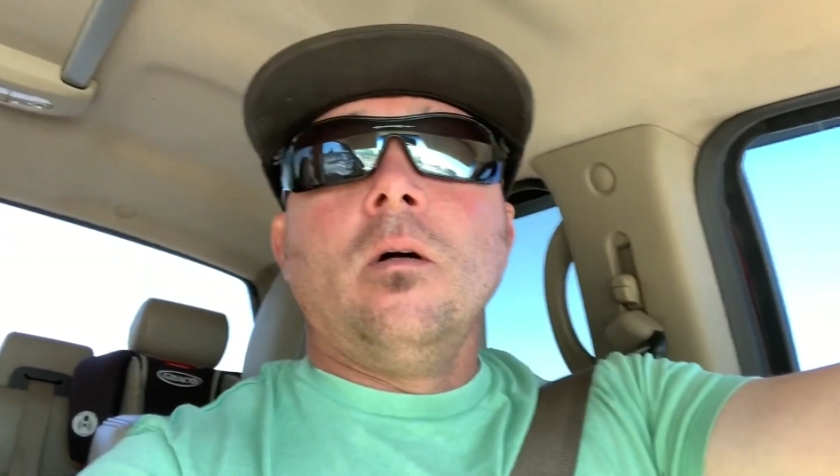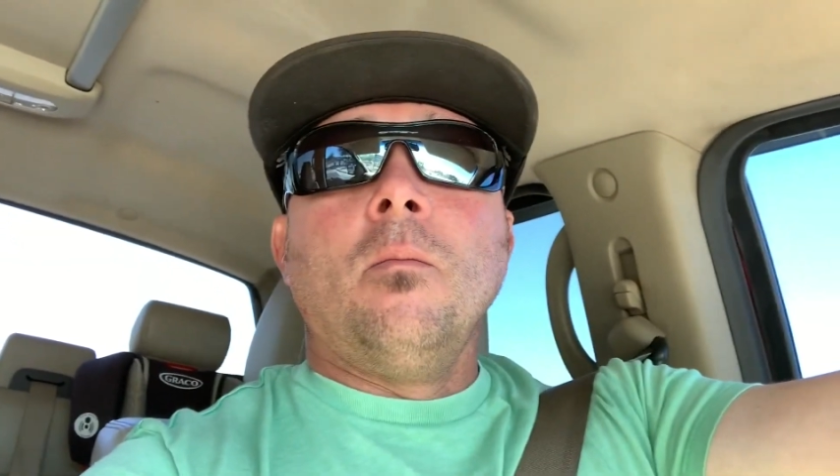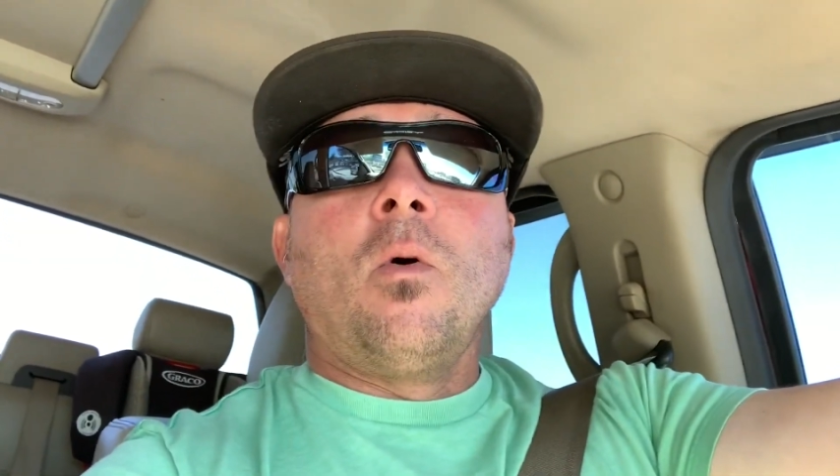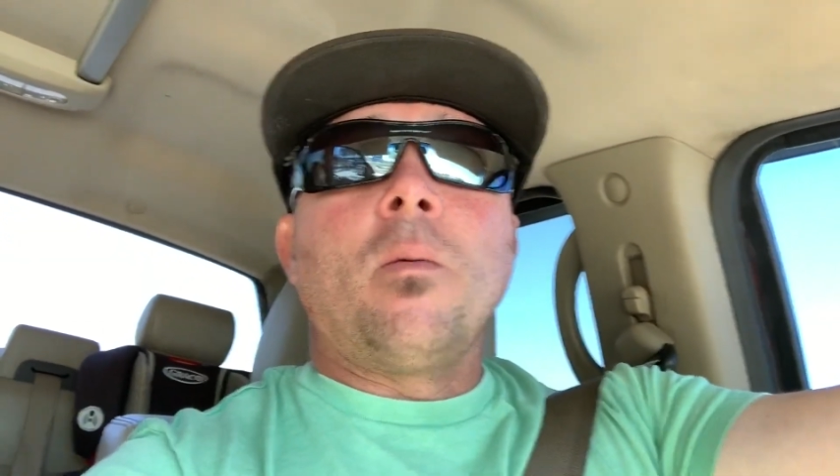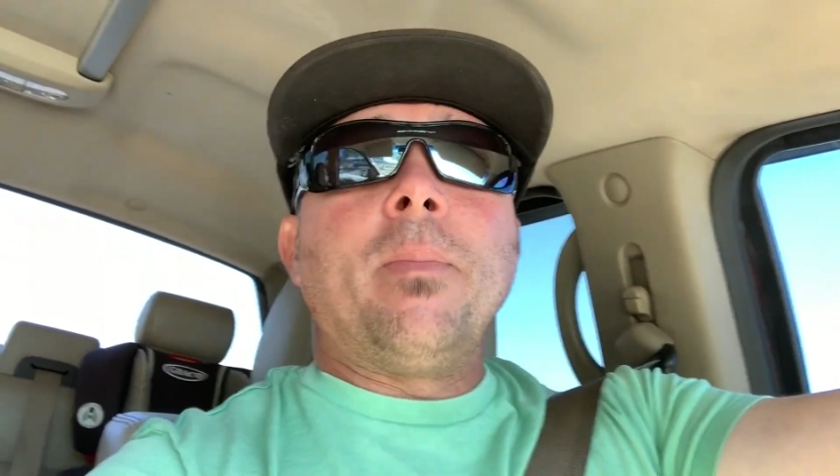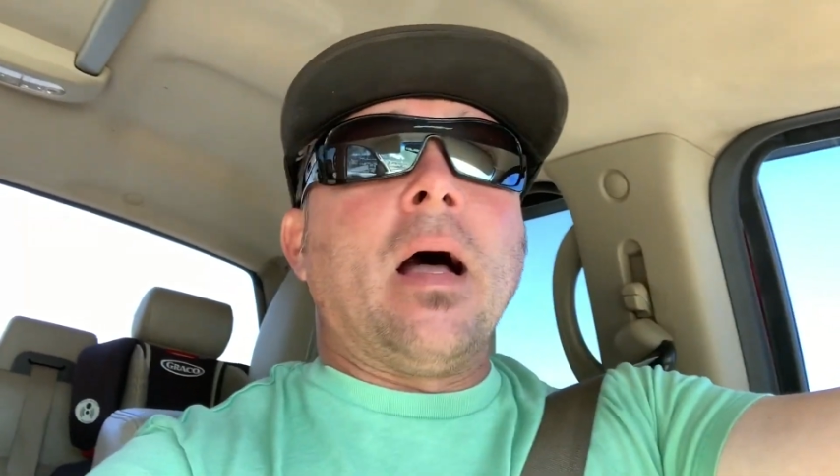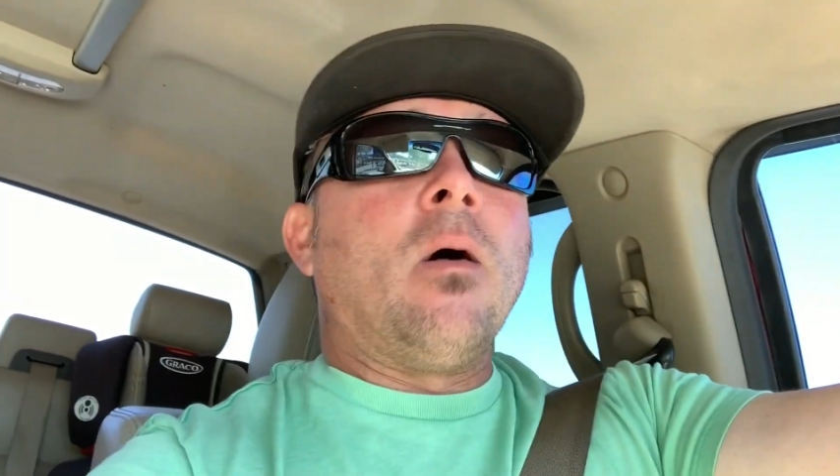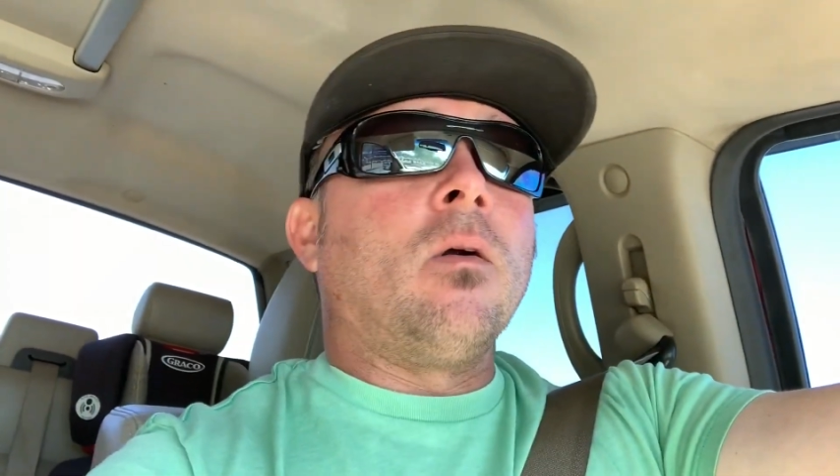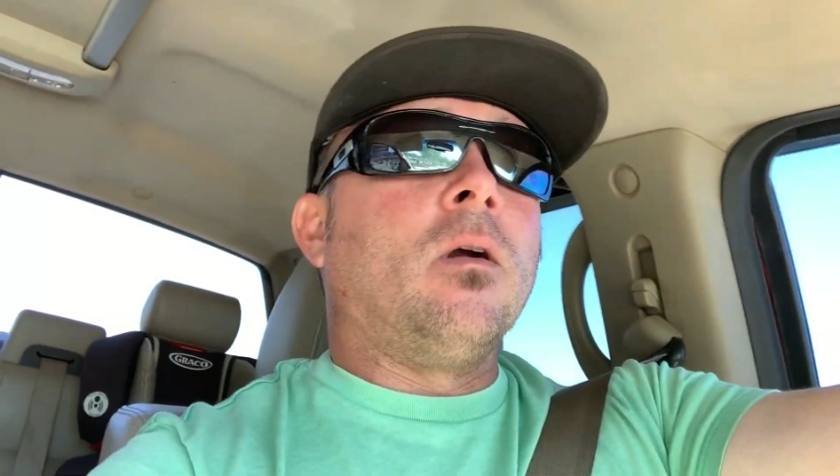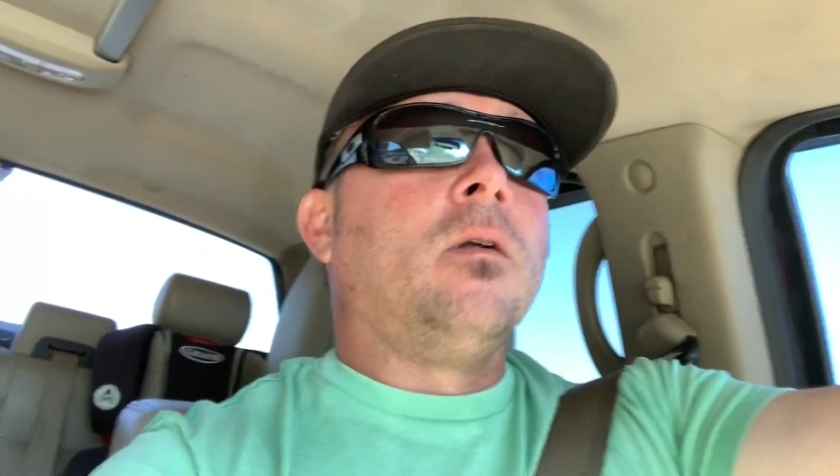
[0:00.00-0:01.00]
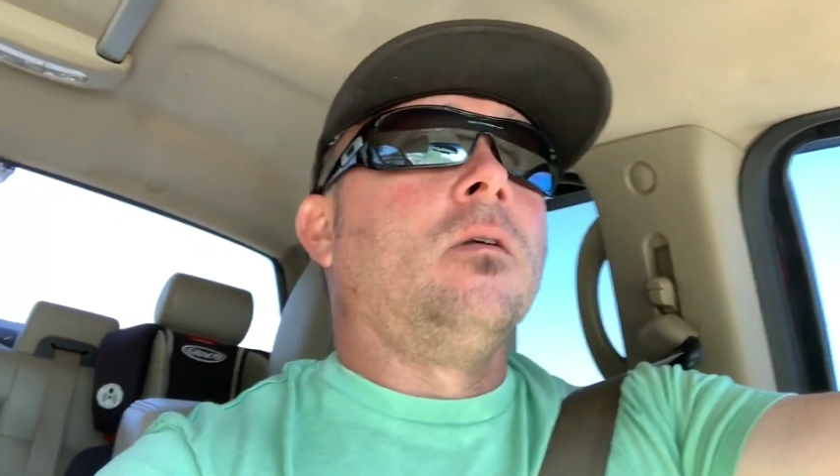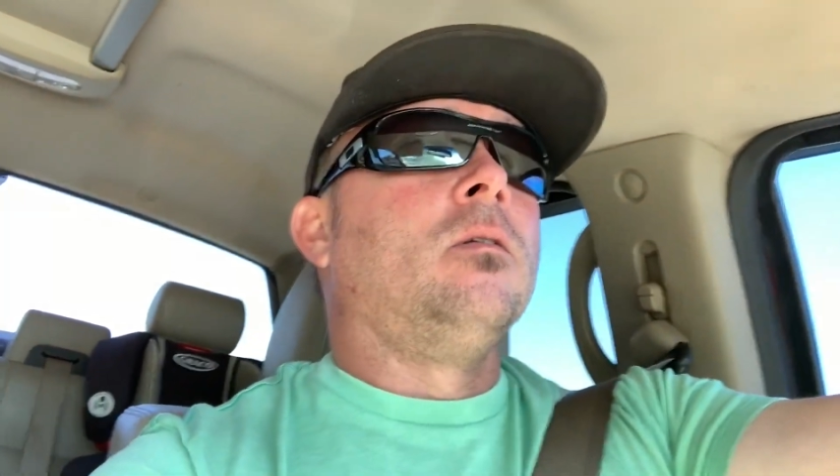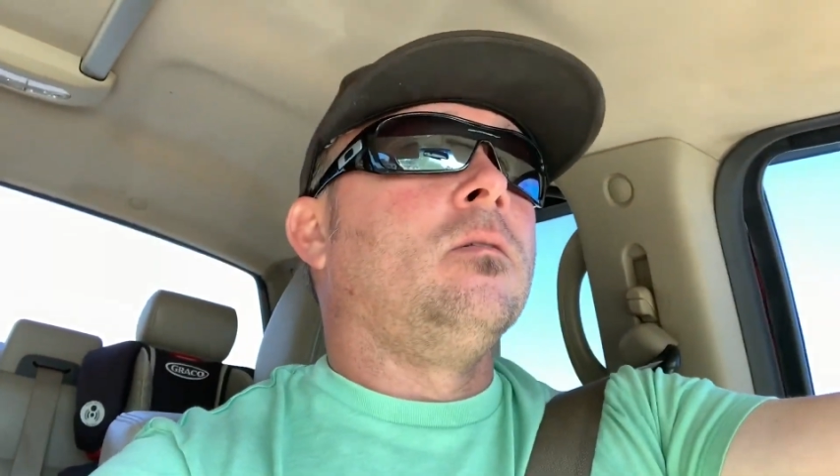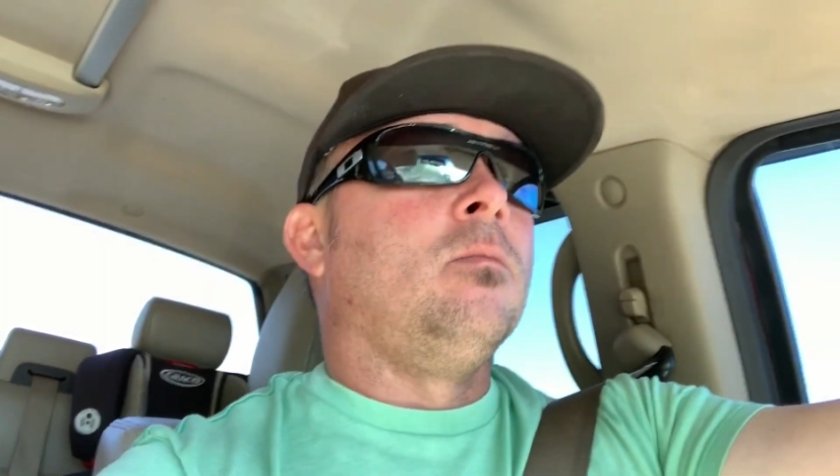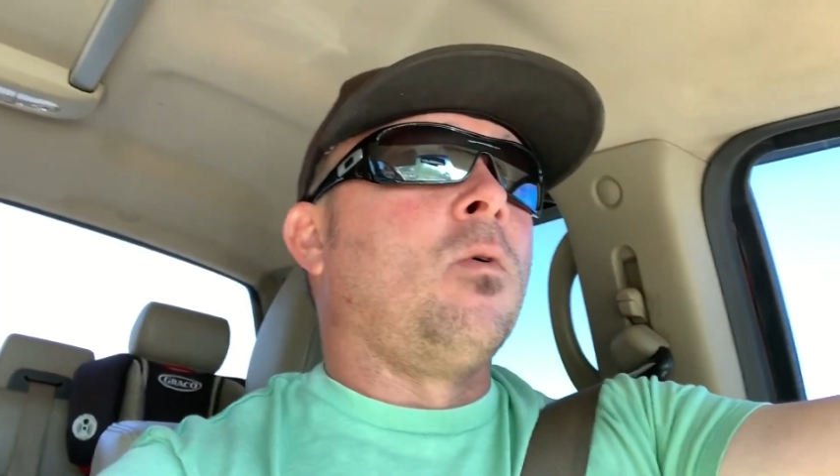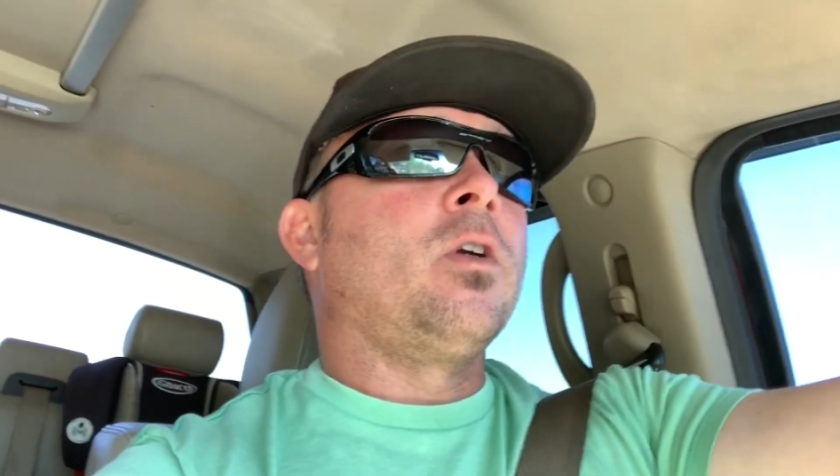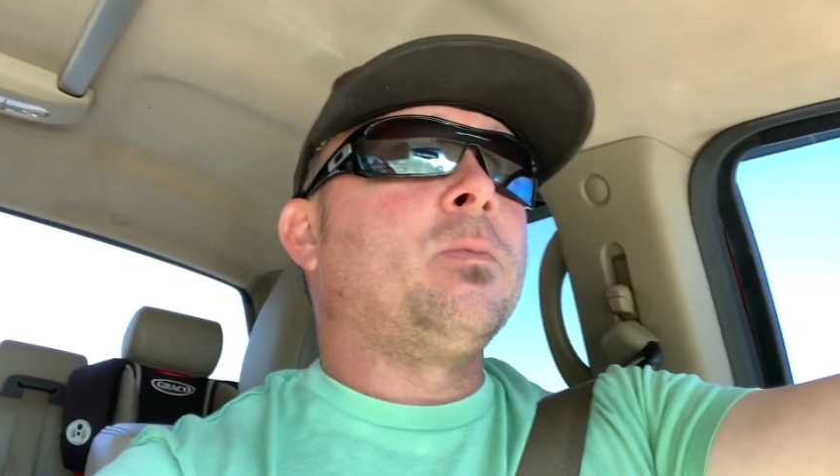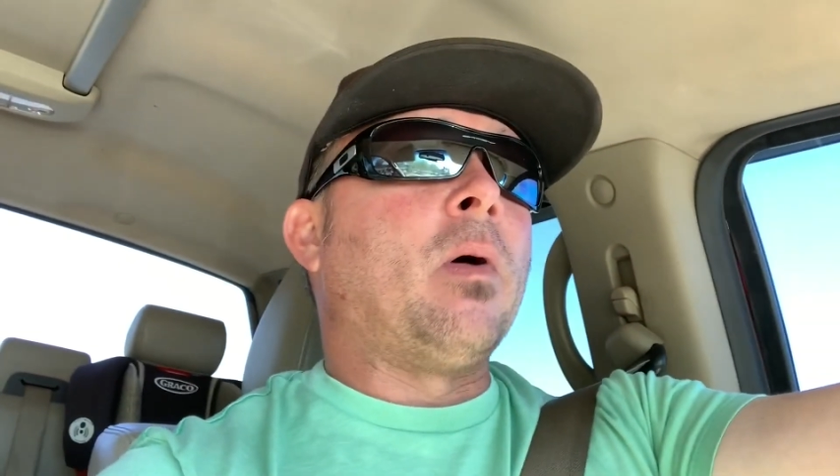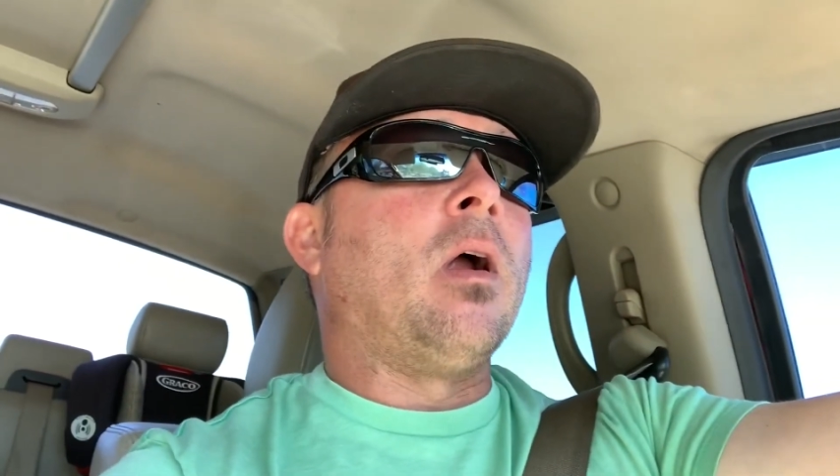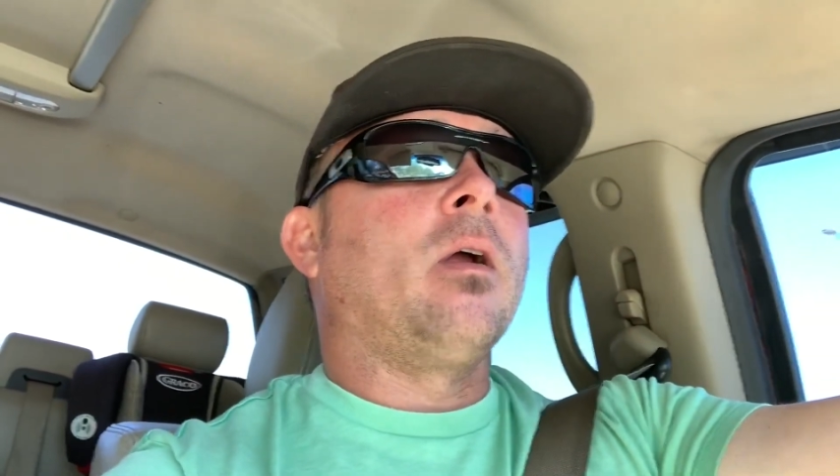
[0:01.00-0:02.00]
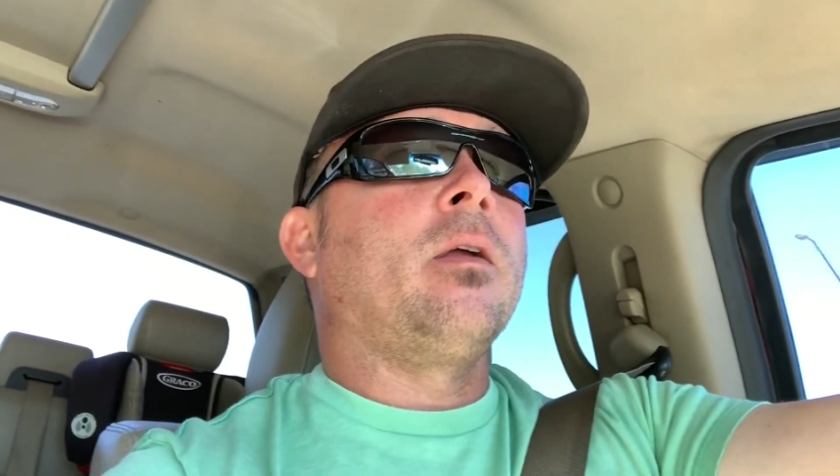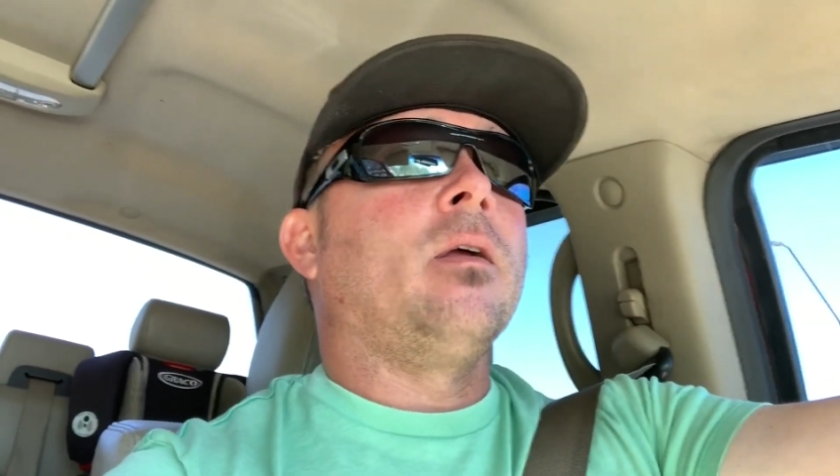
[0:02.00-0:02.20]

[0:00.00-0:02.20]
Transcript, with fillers: more power, more spark,